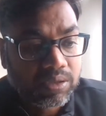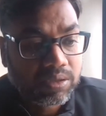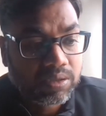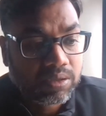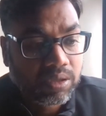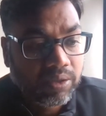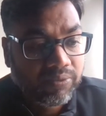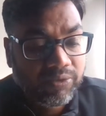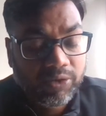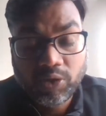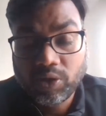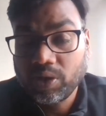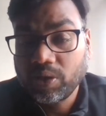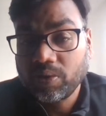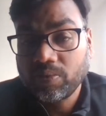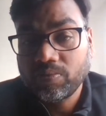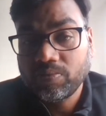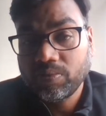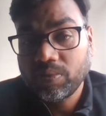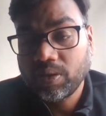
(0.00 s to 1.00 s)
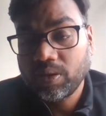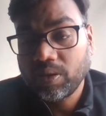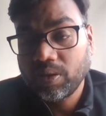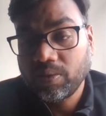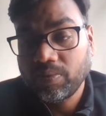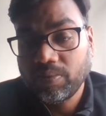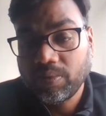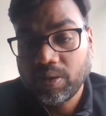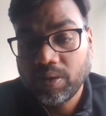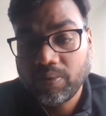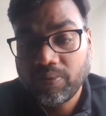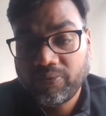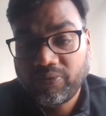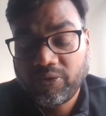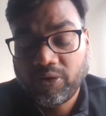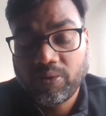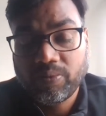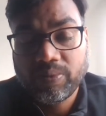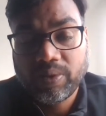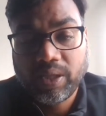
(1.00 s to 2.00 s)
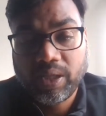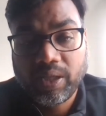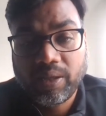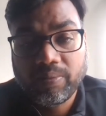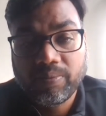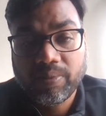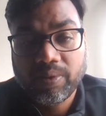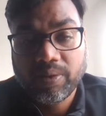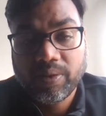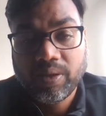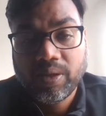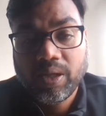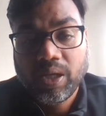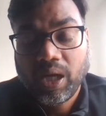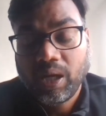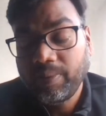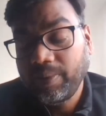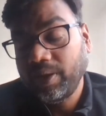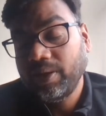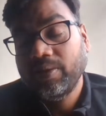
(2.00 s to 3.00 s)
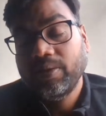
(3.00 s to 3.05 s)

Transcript: if you are from the, I mean,